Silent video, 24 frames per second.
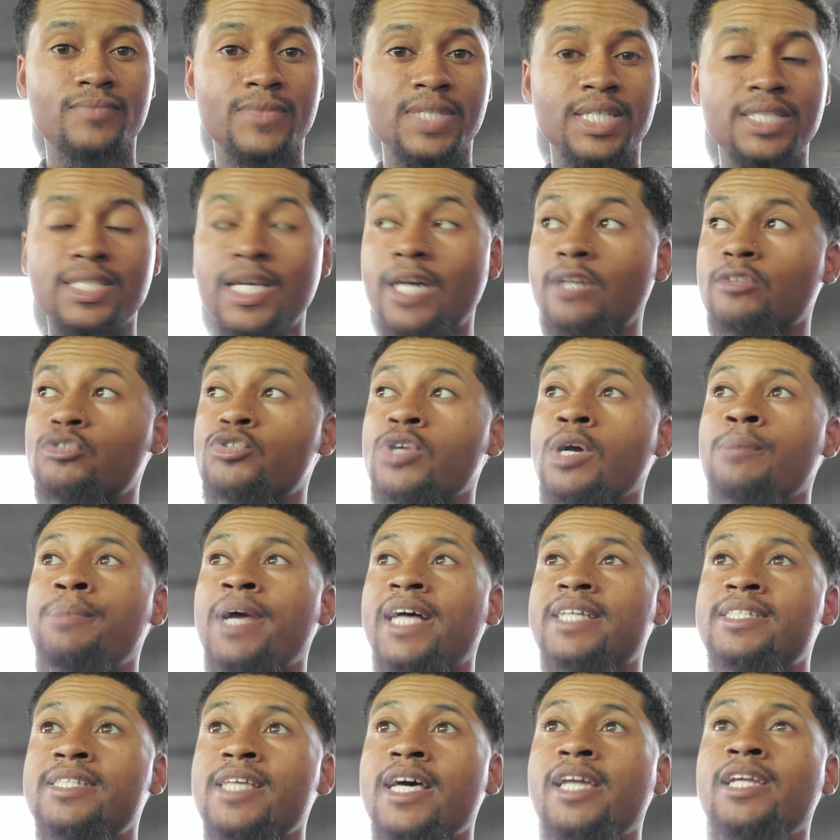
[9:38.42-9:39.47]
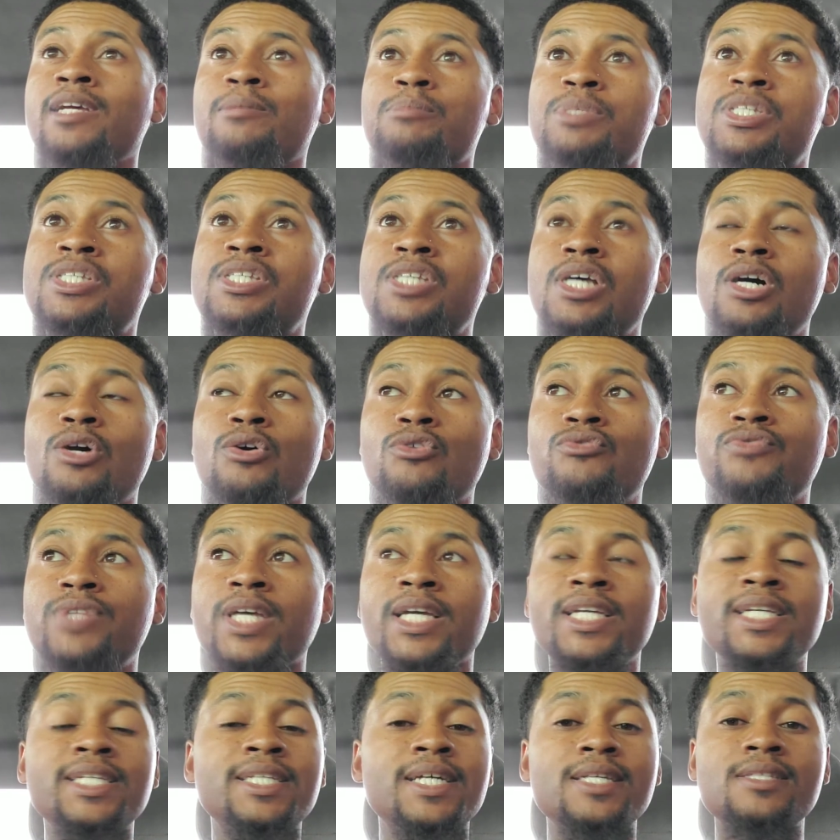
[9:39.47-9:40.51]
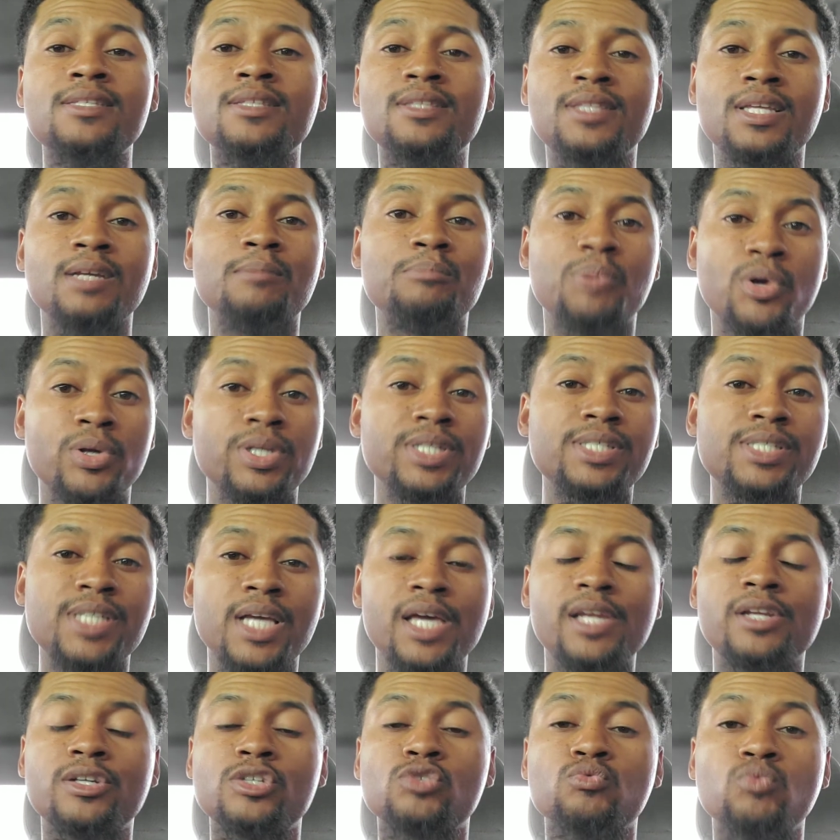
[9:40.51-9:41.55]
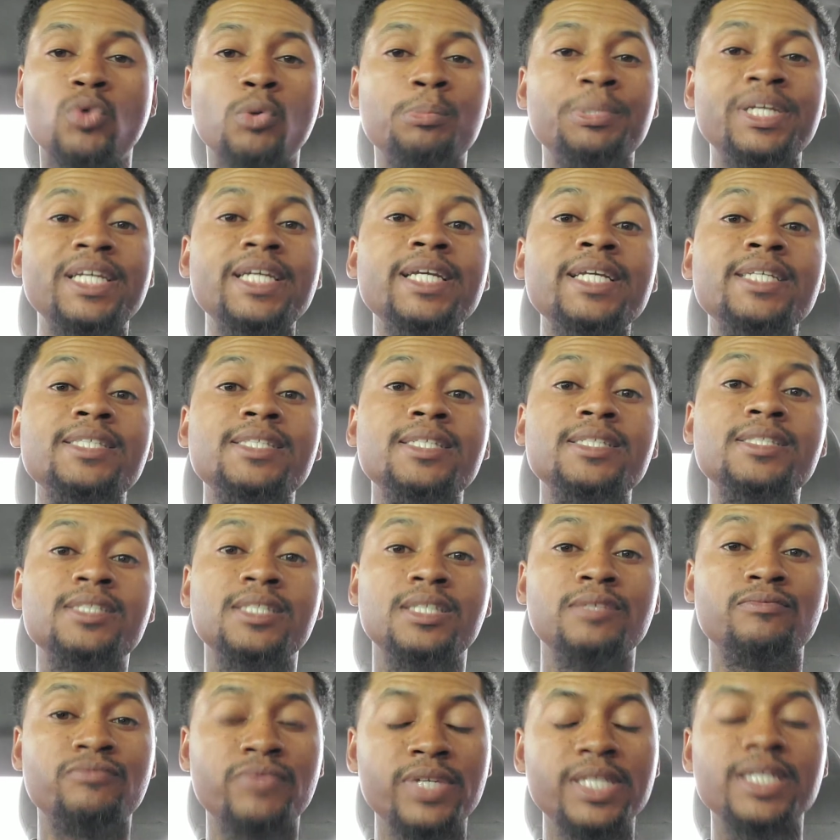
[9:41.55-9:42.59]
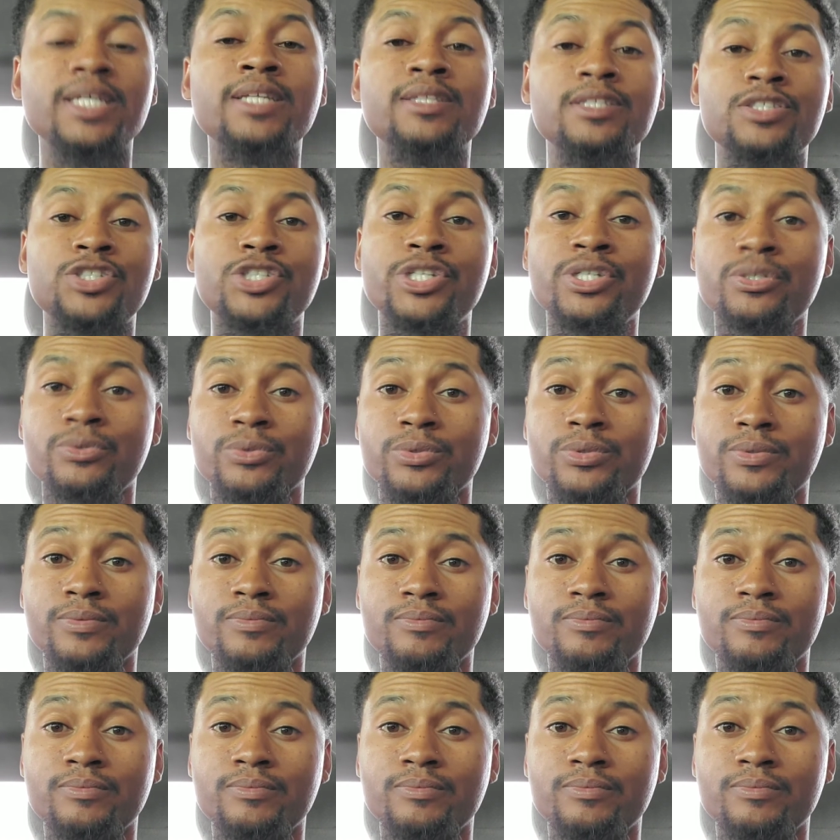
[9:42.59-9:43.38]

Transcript: Donald Trump has said himself that he doesn't think Bernie Sanders will be easy to defeat in the general.